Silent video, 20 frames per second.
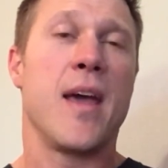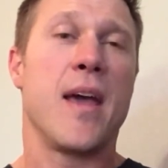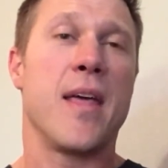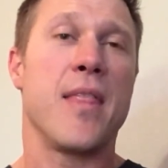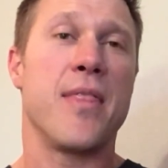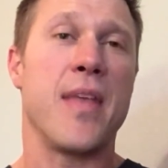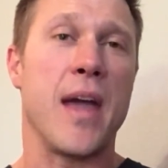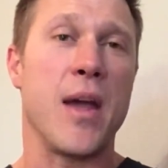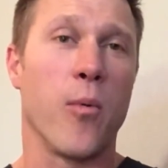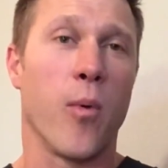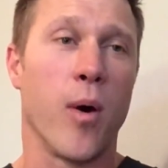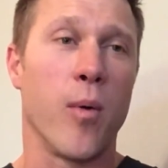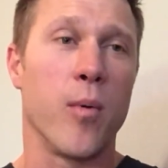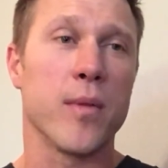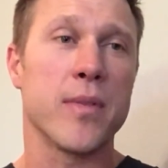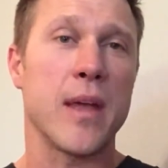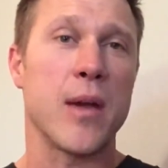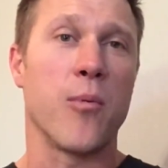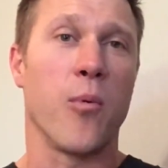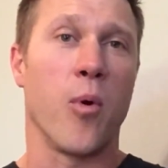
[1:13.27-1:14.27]
They want
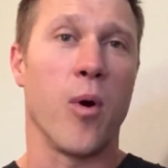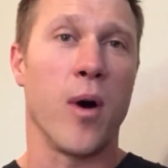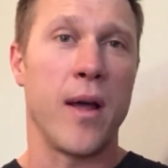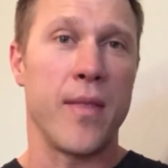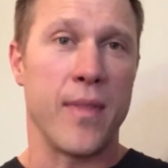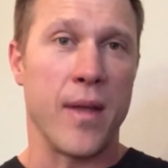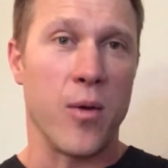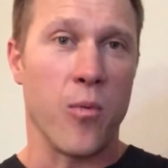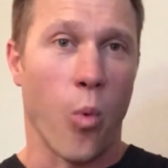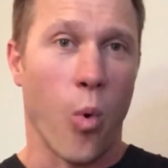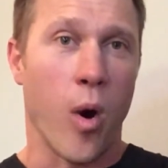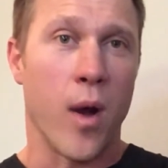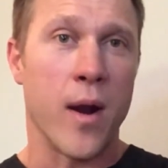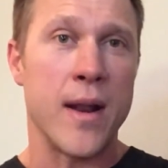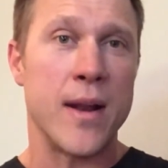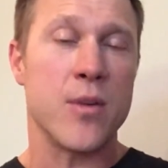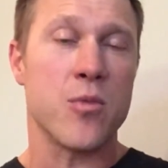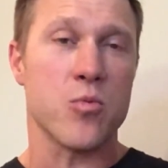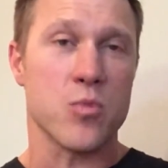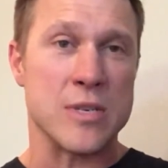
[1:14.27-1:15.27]
what they want and they want
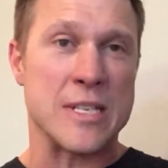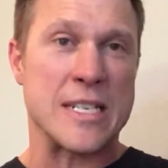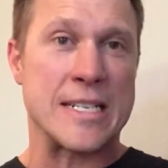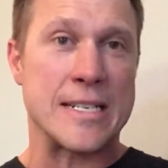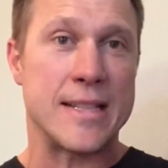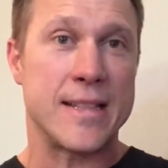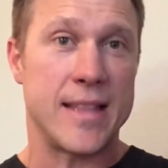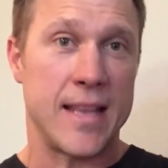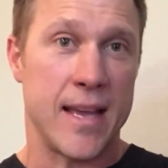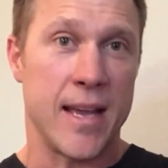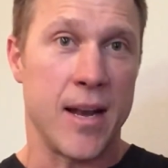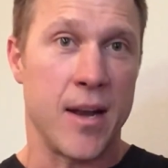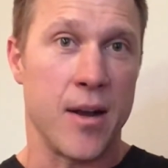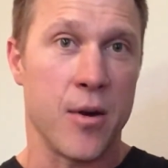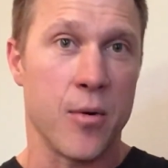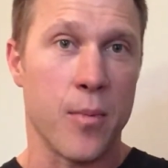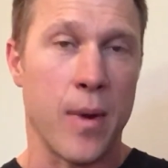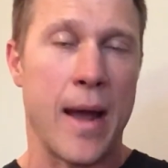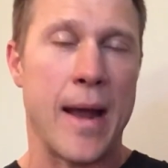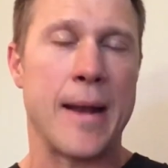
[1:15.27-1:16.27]
it right then,
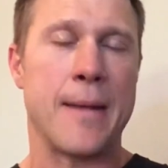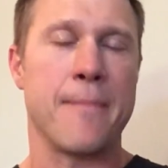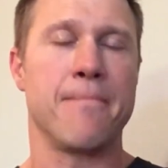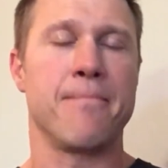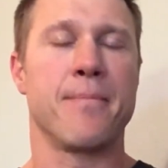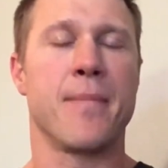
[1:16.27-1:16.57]
right?